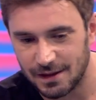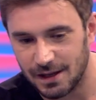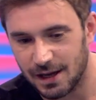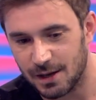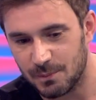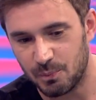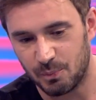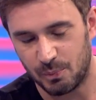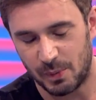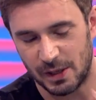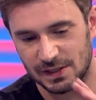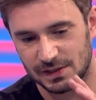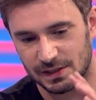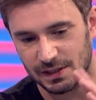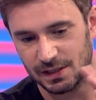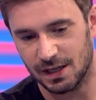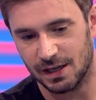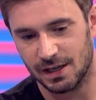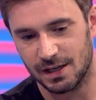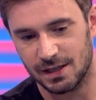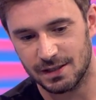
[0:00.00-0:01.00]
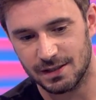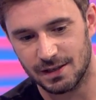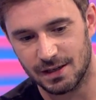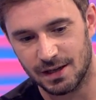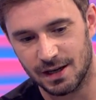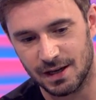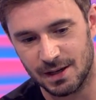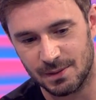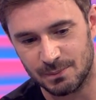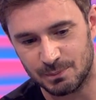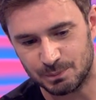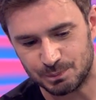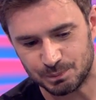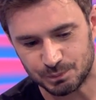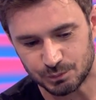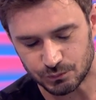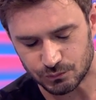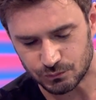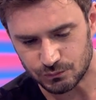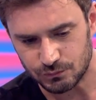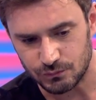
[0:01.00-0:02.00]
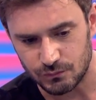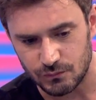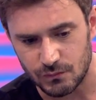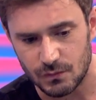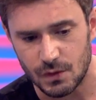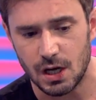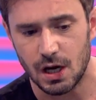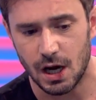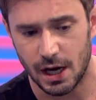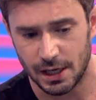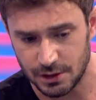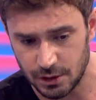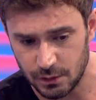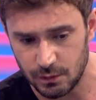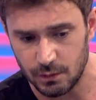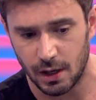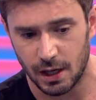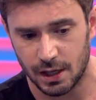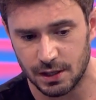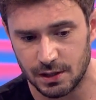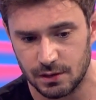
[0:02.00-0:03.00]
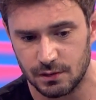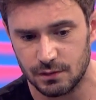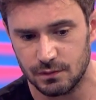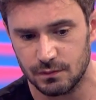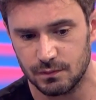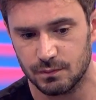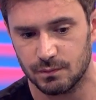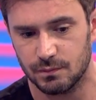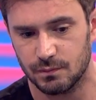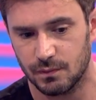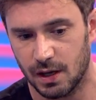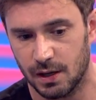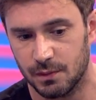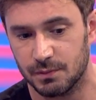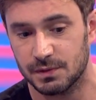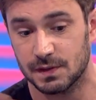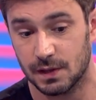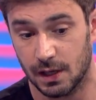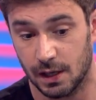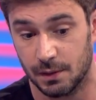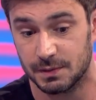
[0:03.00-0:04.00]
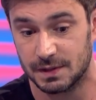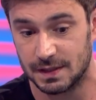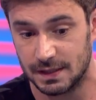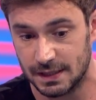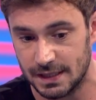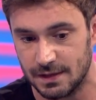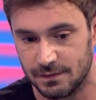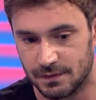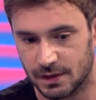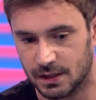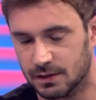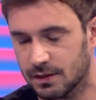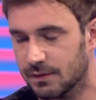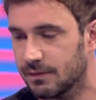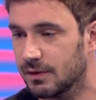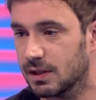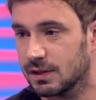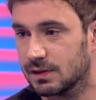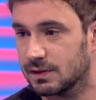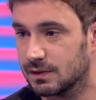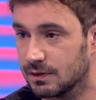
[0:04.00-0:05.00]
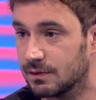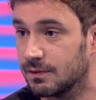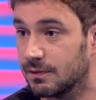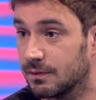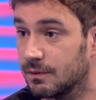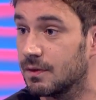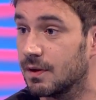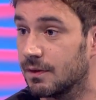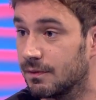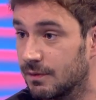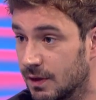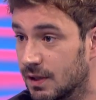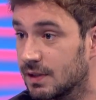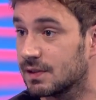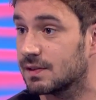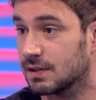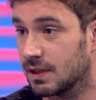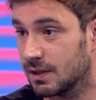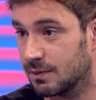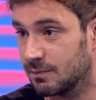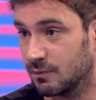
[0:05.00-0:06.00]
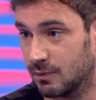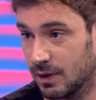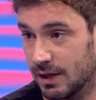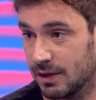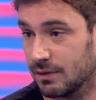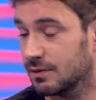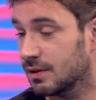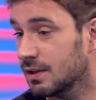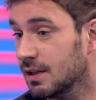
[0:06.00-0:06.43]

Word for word: I, I basically, I, um, I knew, I knew I was I was leaving the first the first time round.